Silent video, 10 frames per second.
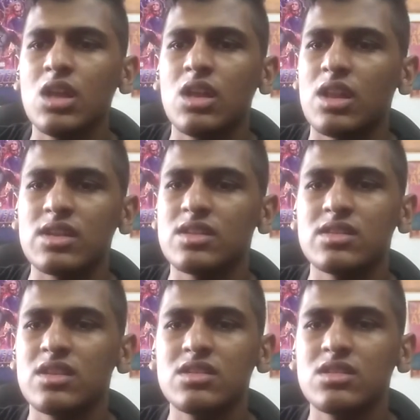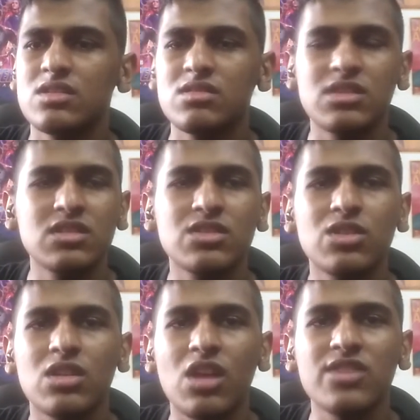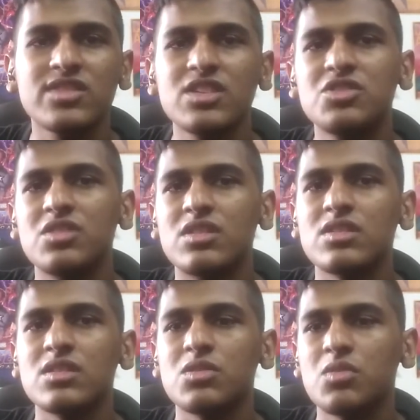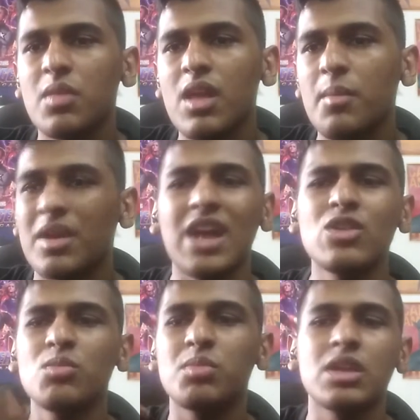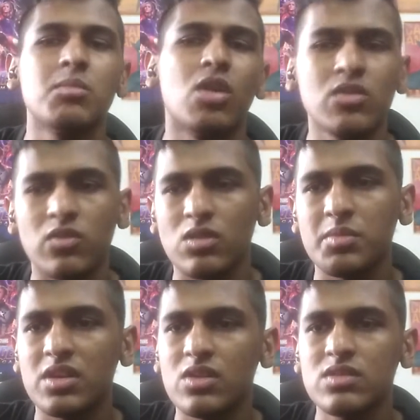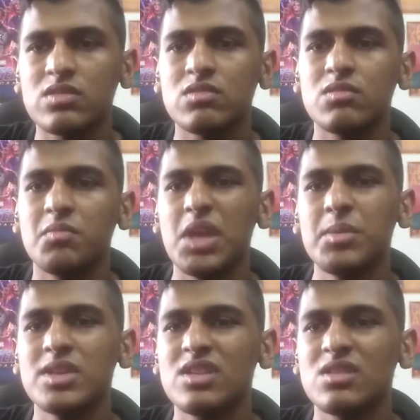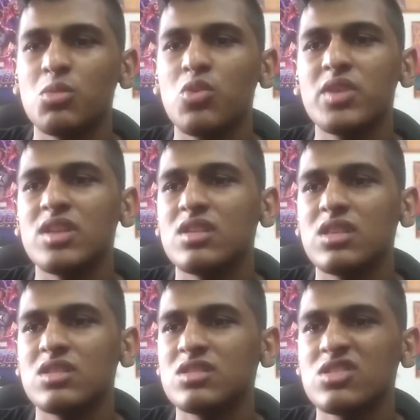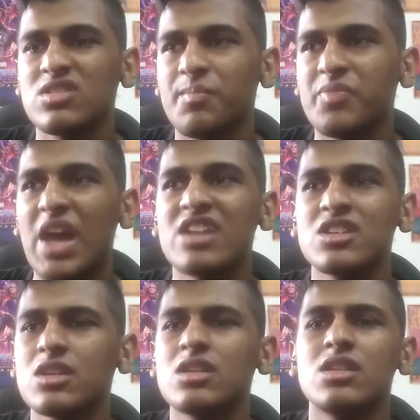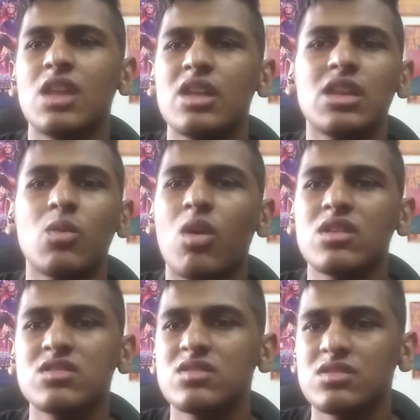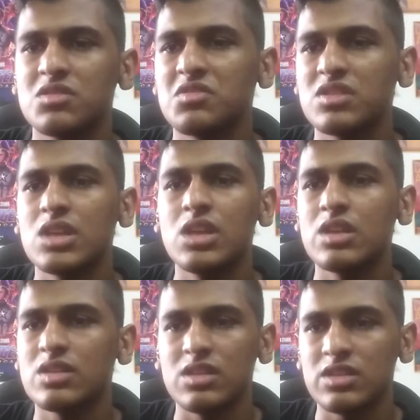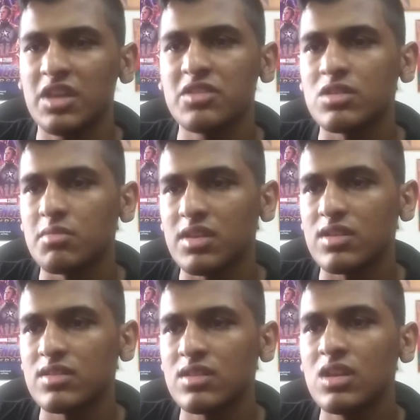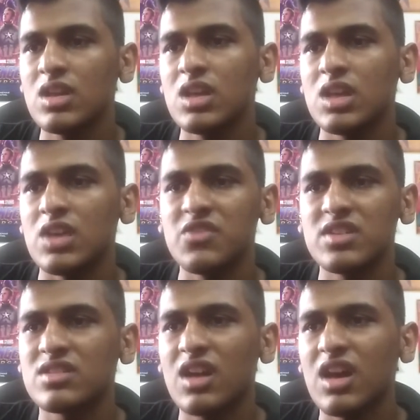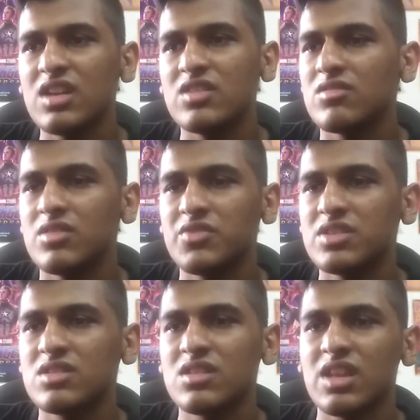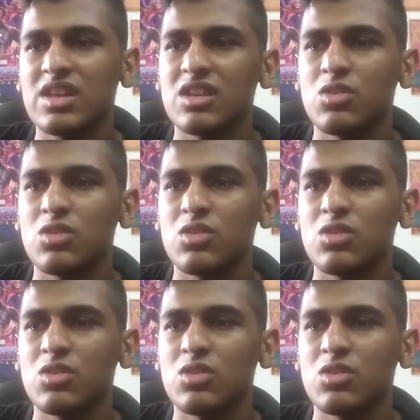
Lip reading: Like they just lost interest, But I don't blame Marvel, because maybe this movie is just that good that they want us to see it in the theater. Because if it's not, if it's just like